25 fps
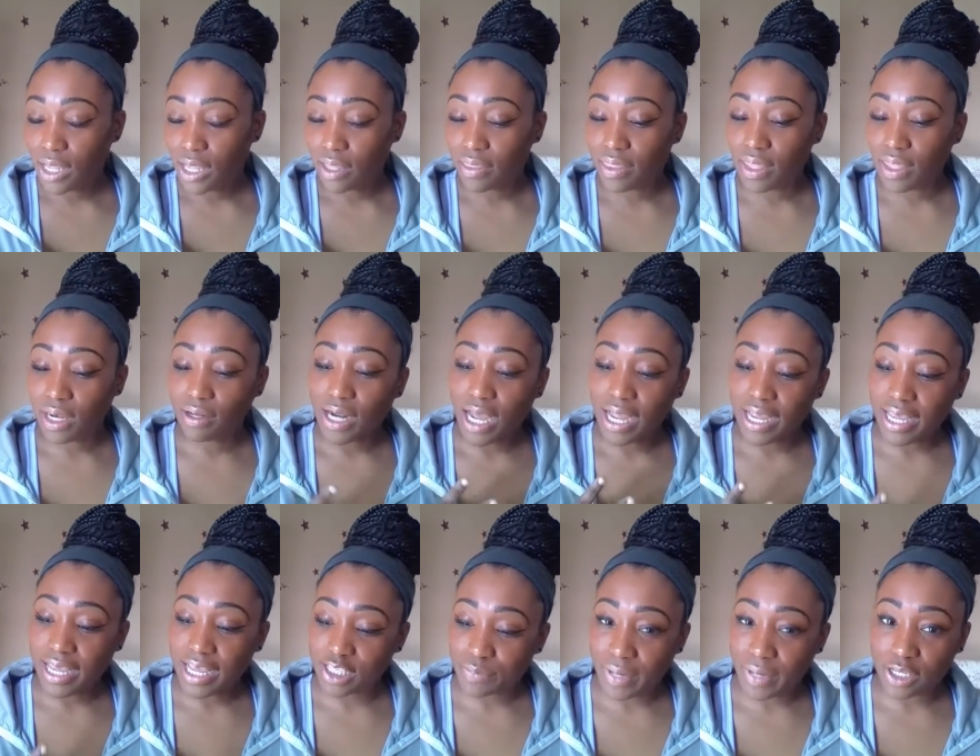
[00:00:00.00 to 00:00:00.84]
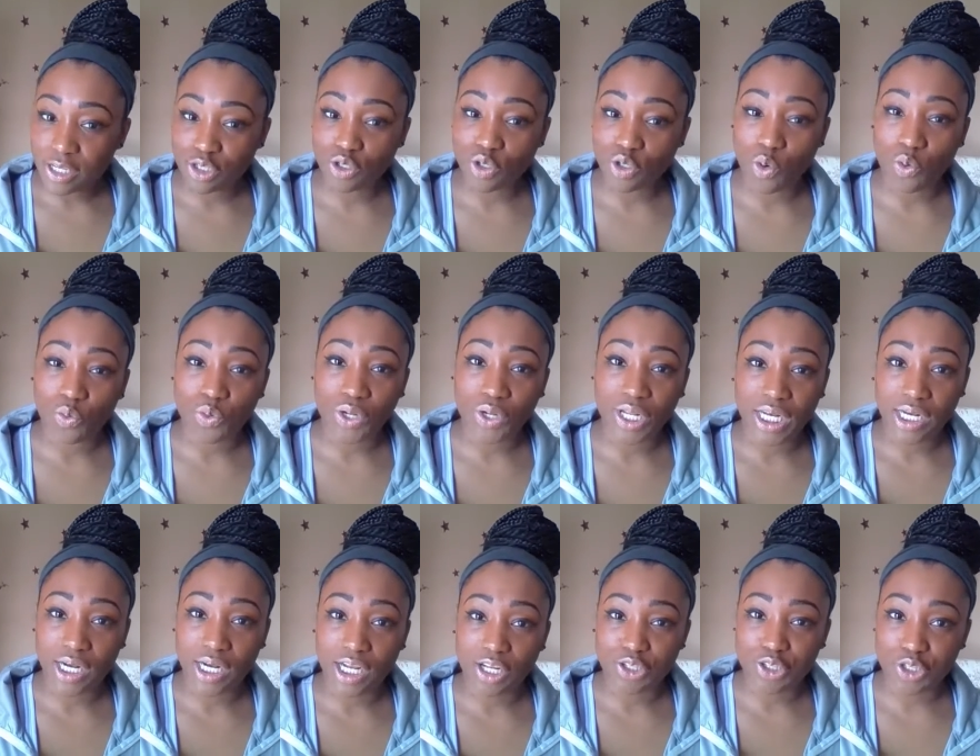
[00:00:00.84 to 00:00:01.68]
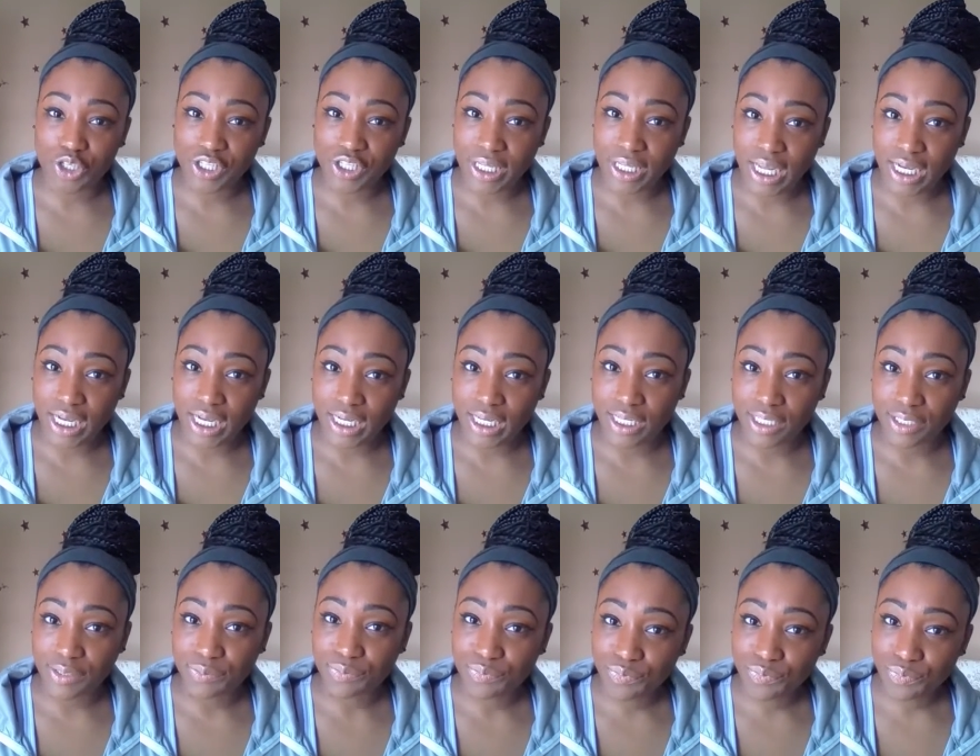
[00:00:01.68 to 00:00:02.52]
that I guess my soul needed understanding.